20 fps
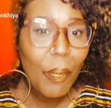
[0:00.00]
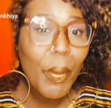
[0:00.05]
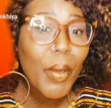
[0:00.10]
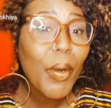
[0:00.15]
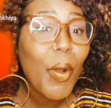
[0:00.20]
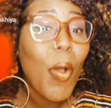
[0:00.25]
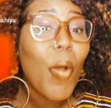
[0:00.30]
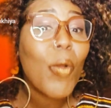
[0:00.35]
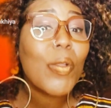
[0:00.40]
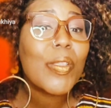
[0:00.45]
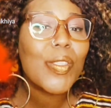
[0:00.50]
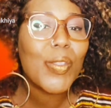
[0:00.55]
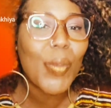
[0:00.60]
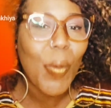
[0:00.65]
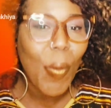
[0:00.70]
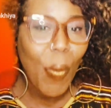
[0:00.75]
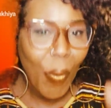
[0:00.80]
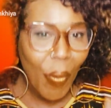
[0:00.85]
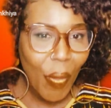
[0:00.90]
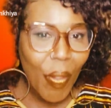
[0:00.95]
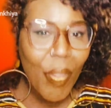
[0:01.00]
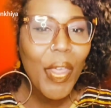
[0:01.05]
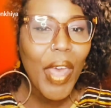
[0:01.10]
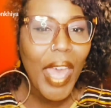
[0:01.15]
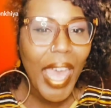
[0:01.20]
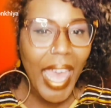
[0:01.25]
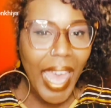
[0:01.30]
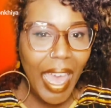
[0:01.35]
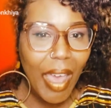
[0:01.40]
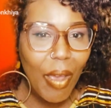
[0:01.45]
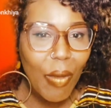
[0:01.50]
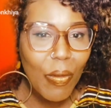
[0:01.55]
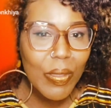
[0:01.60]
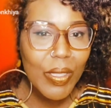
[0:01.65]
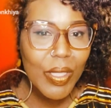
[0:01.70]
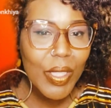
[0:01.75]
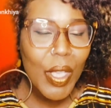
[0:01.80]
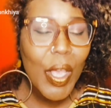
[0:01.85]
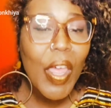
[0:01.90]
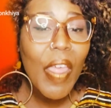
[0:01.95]
but also the
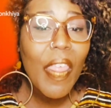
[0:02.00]
house.